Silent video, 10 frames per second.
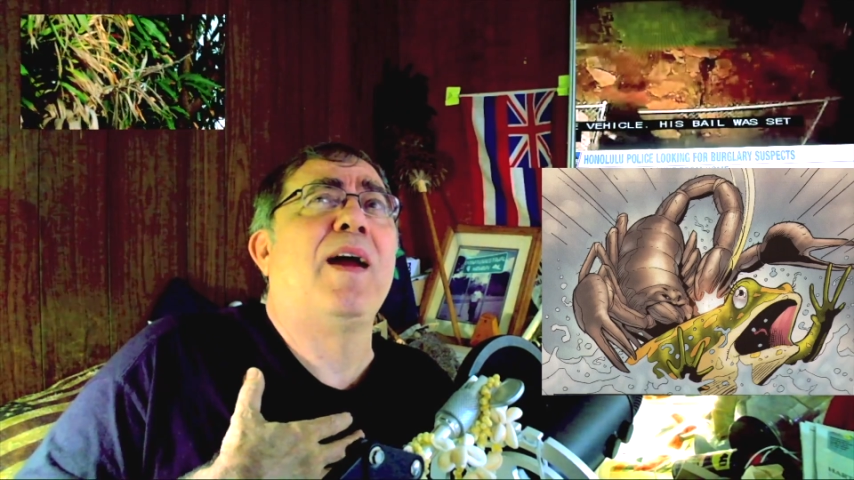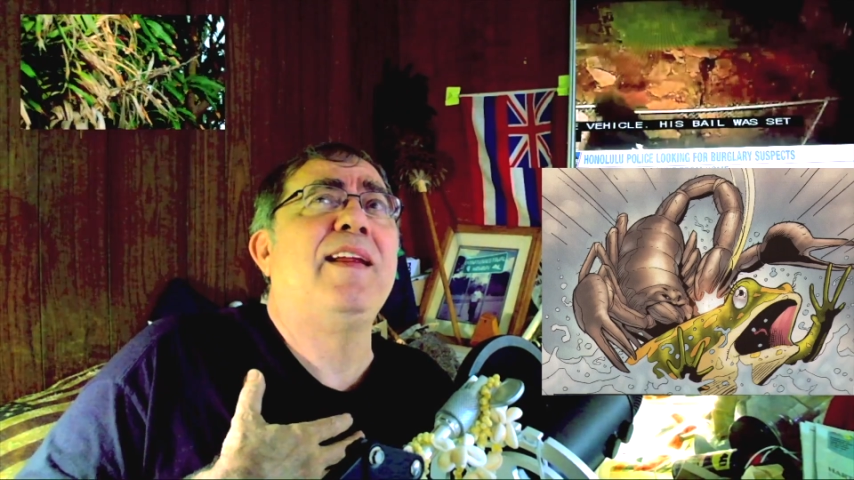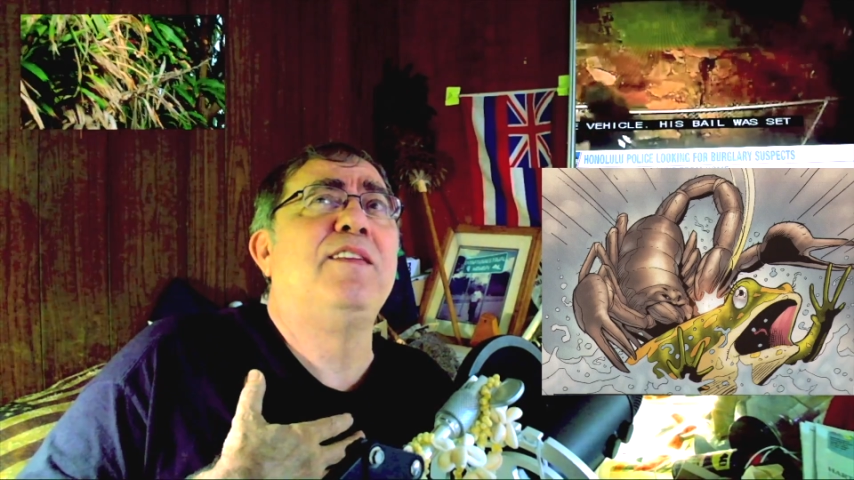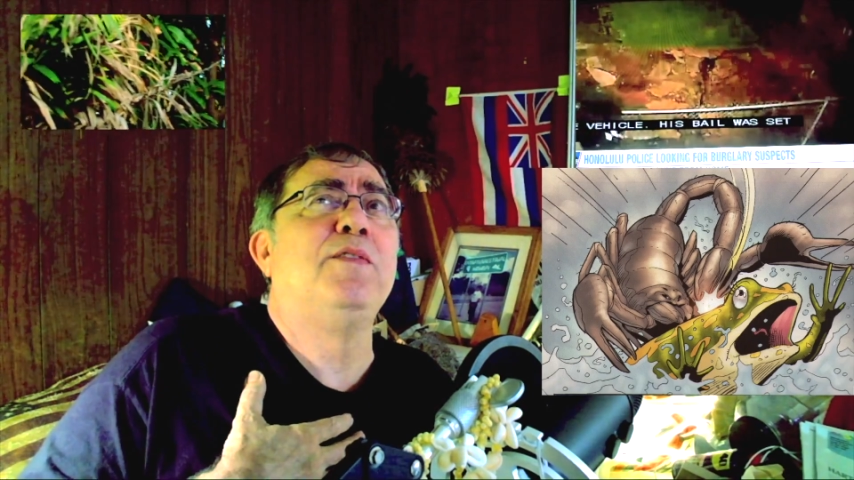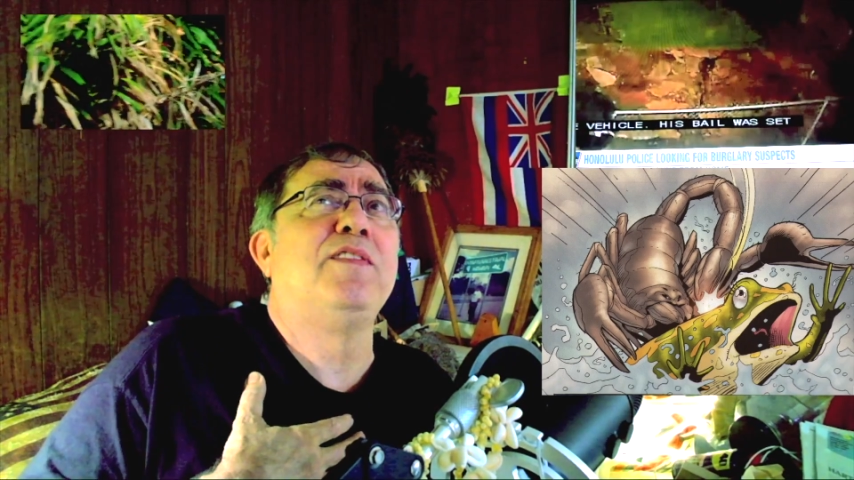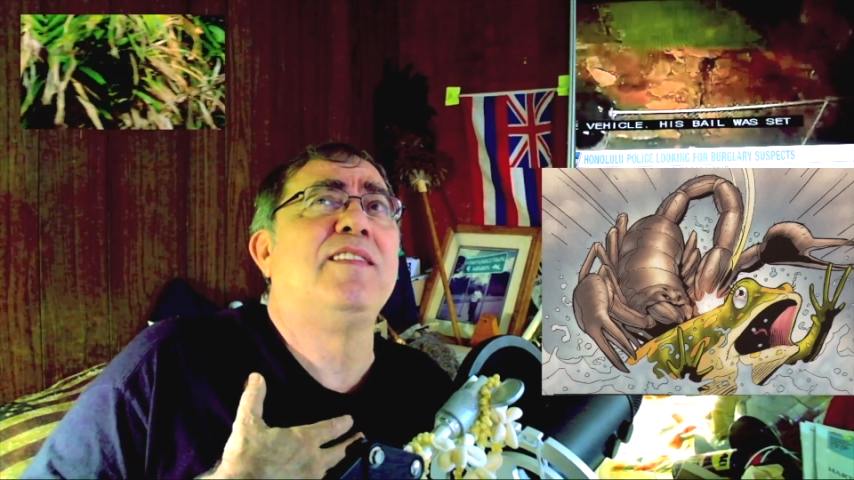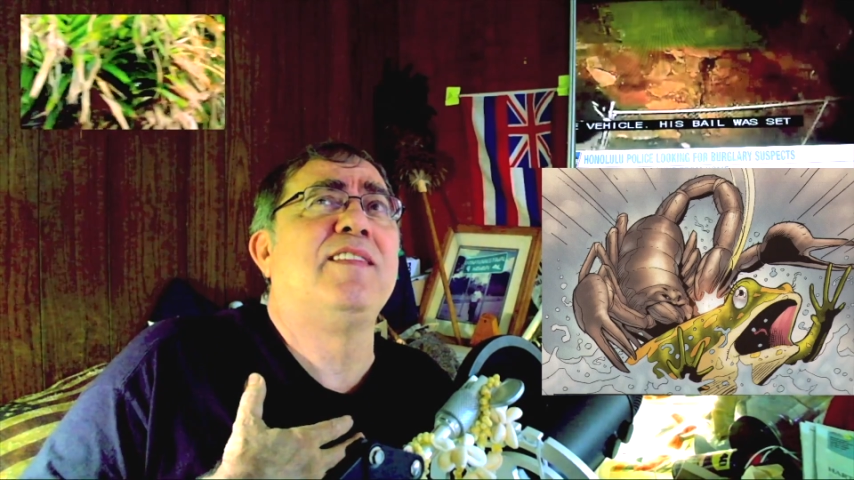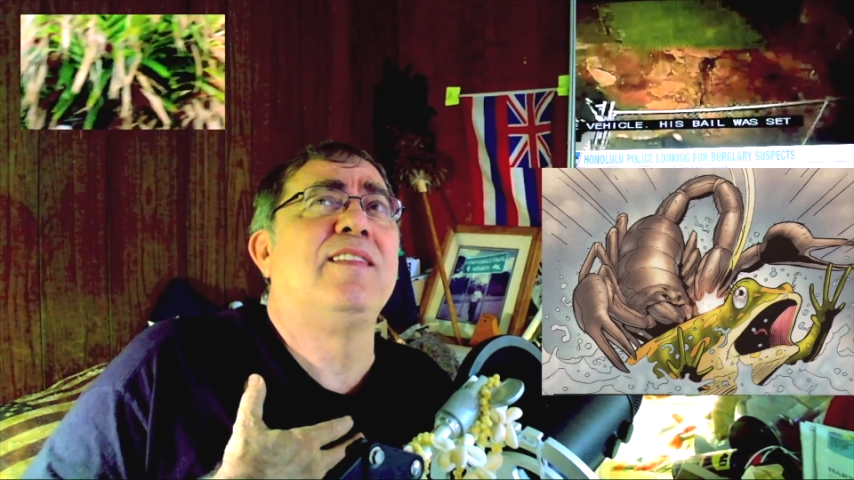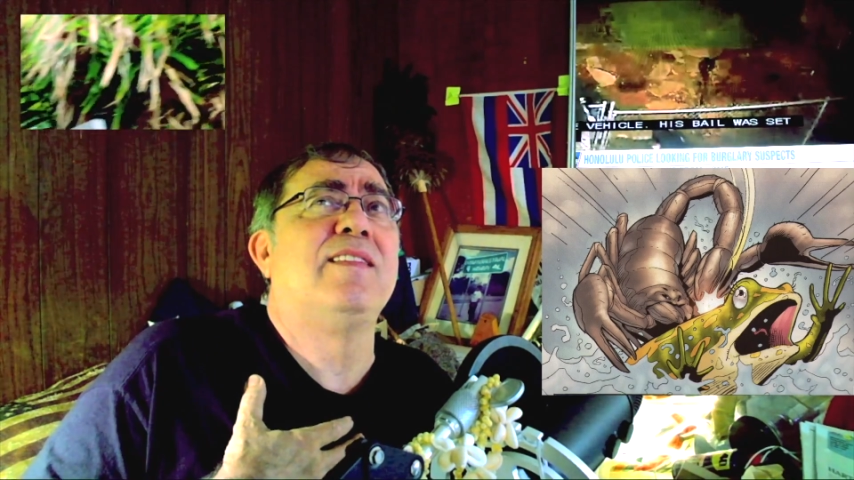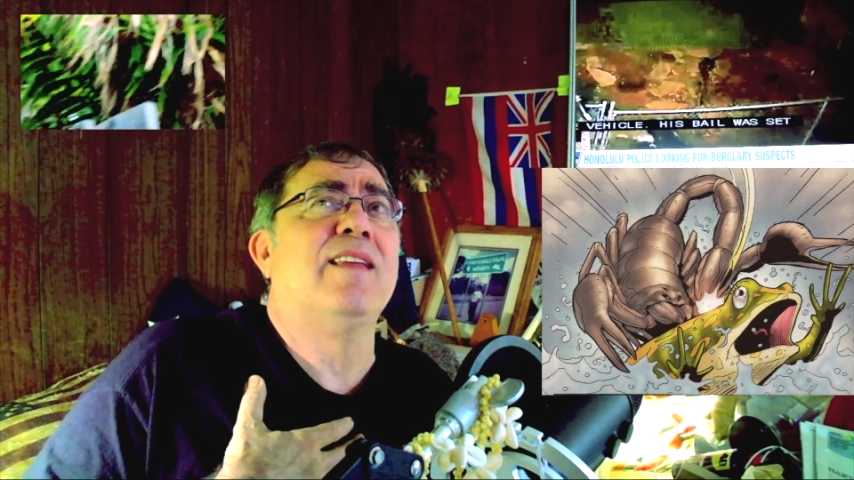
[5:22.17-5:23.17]
why did you
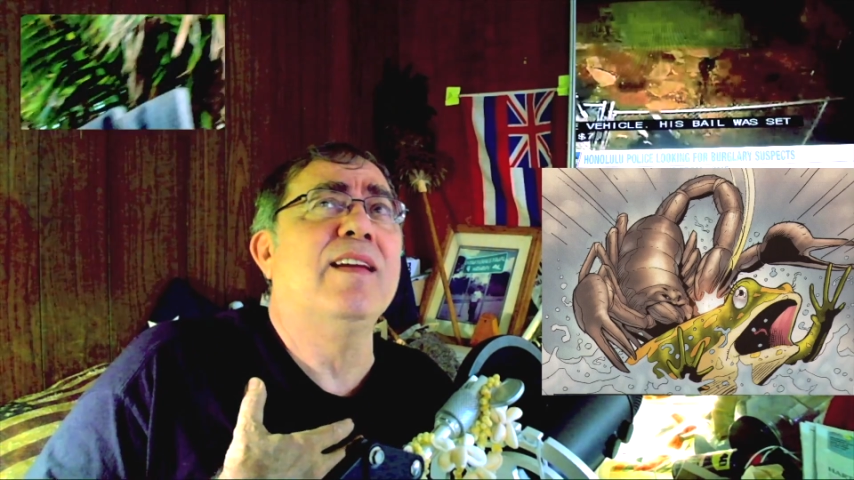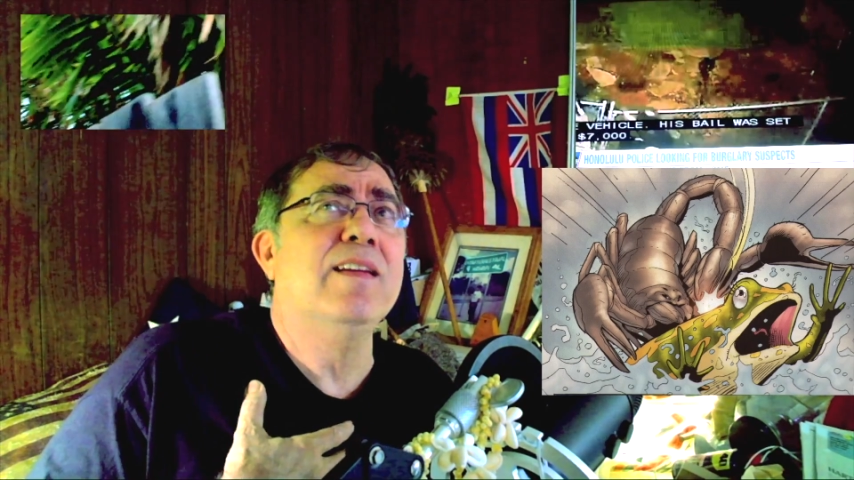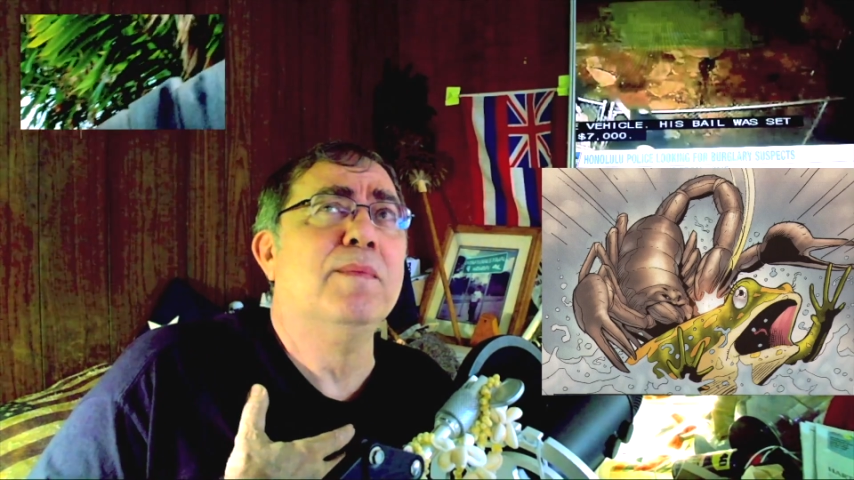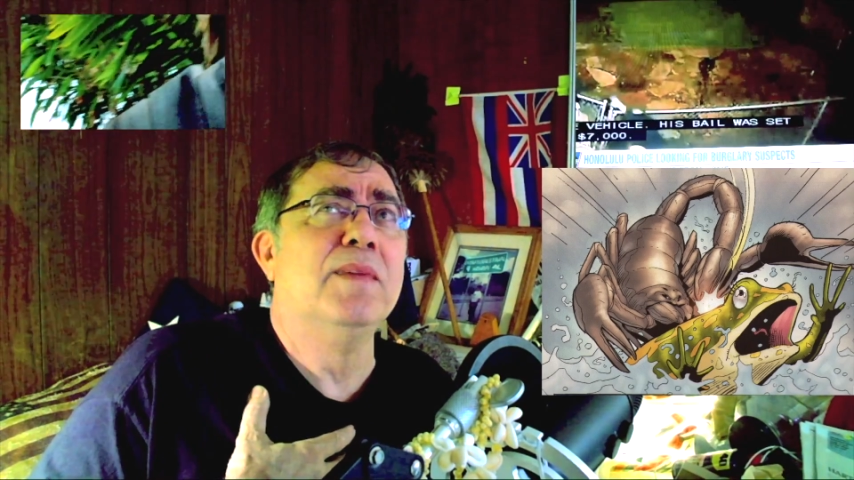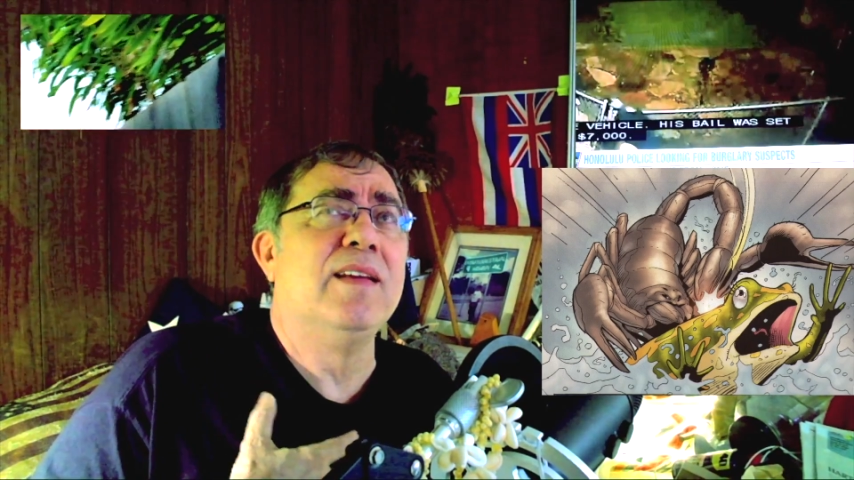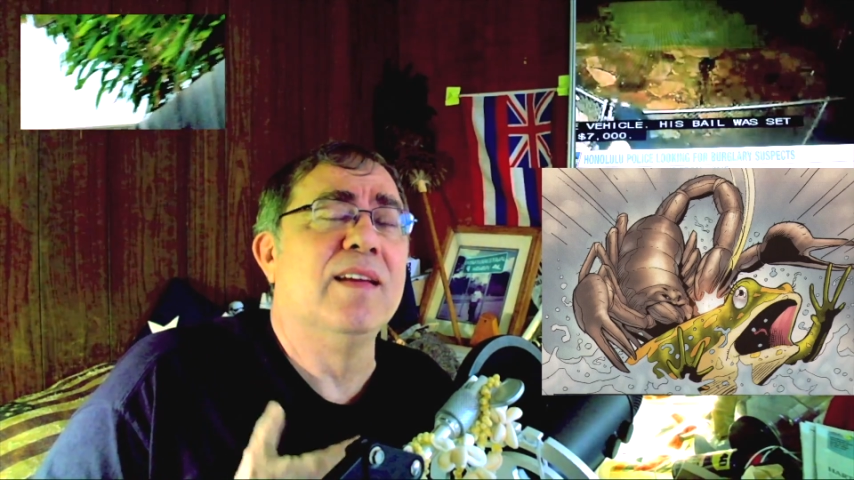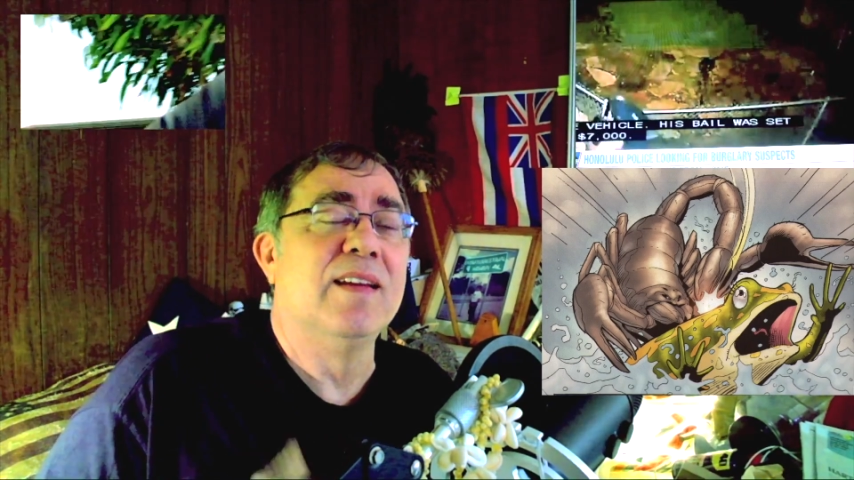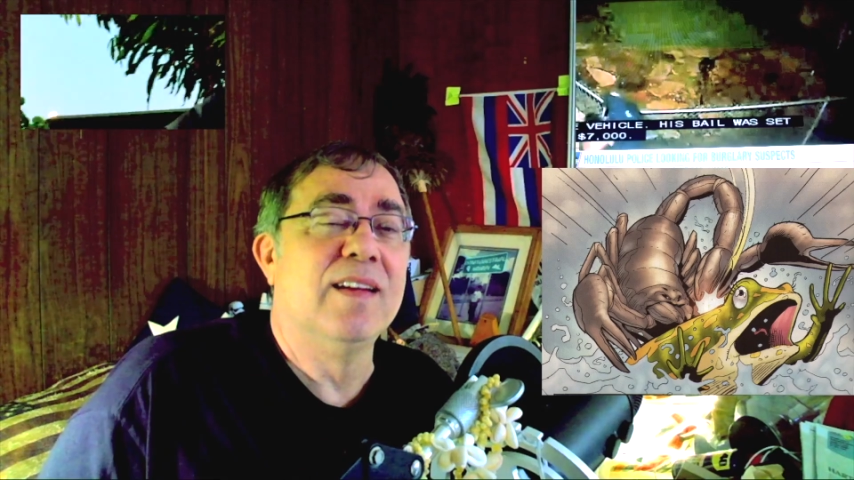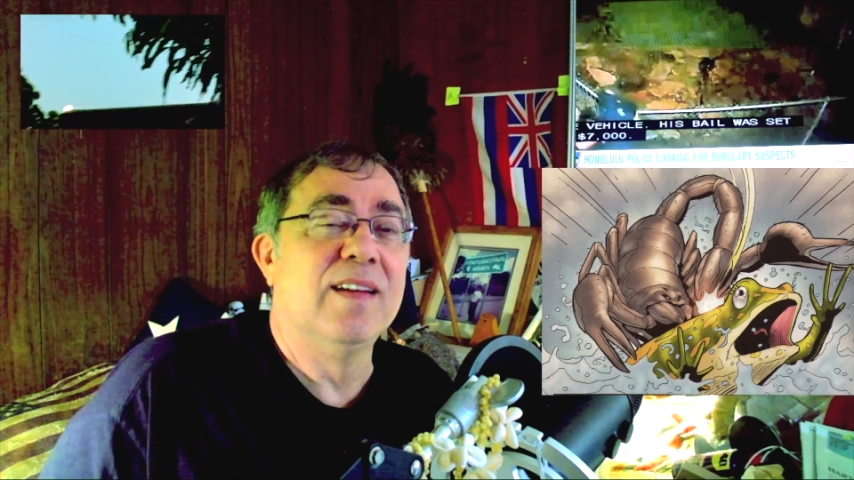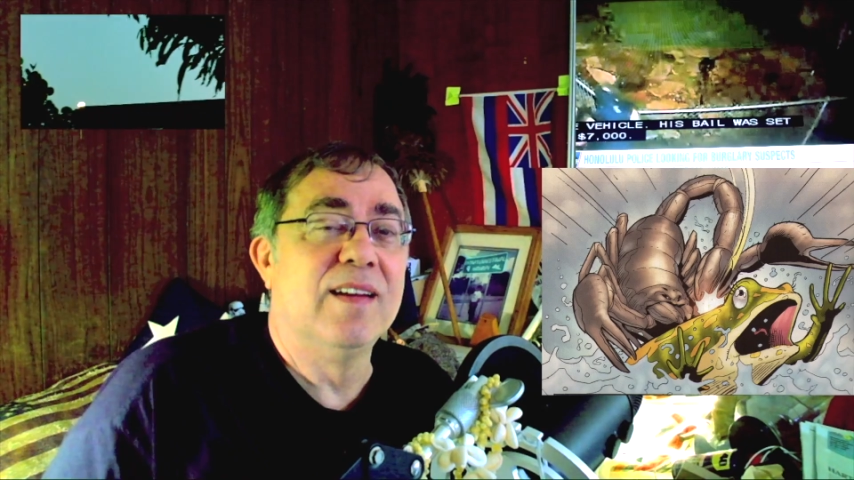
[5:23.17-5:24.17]
sting me?